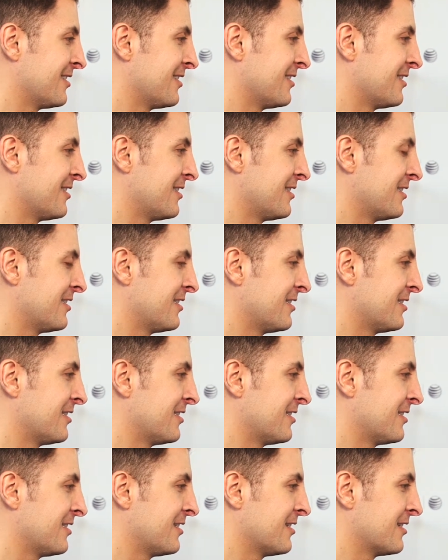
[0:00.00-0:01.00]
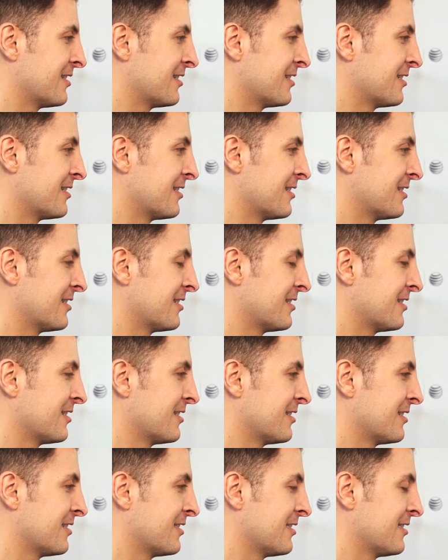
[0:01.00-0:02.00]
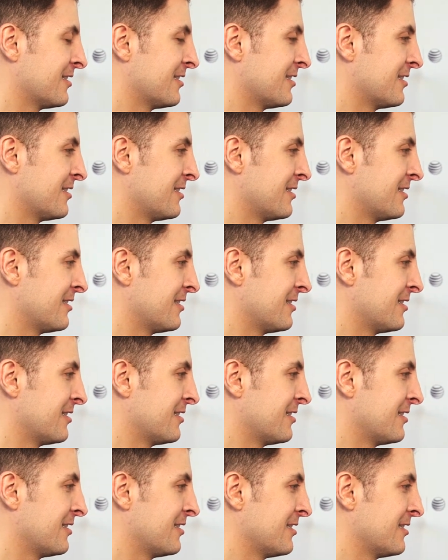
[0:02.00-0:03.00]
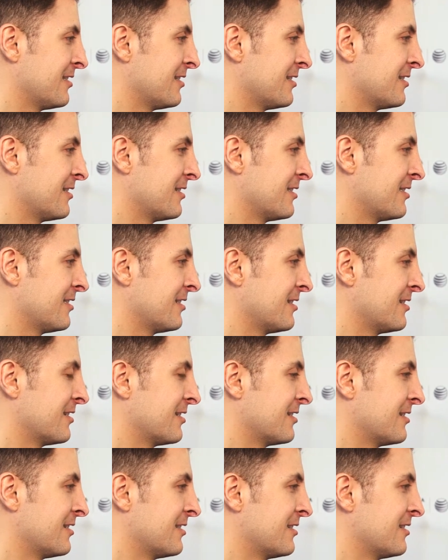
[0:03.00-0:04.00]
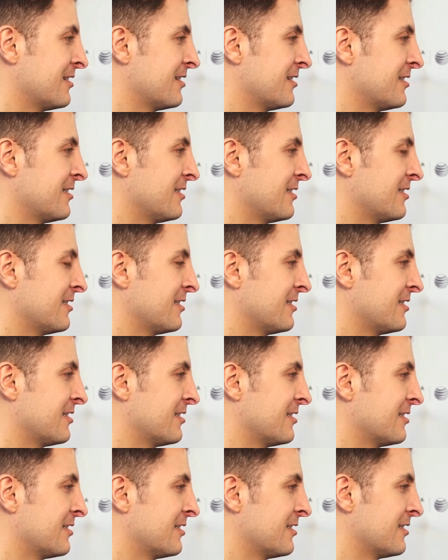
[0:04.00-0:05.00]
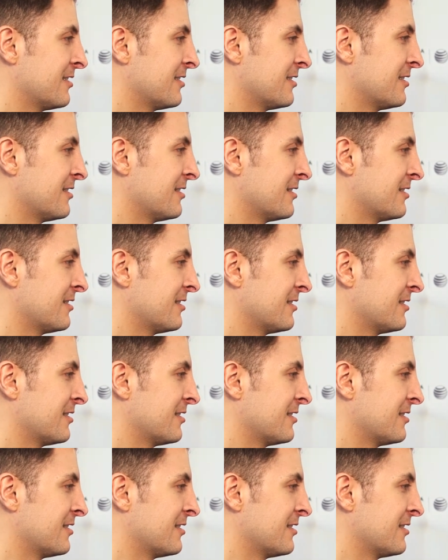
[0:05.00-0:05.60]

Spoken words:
(silent)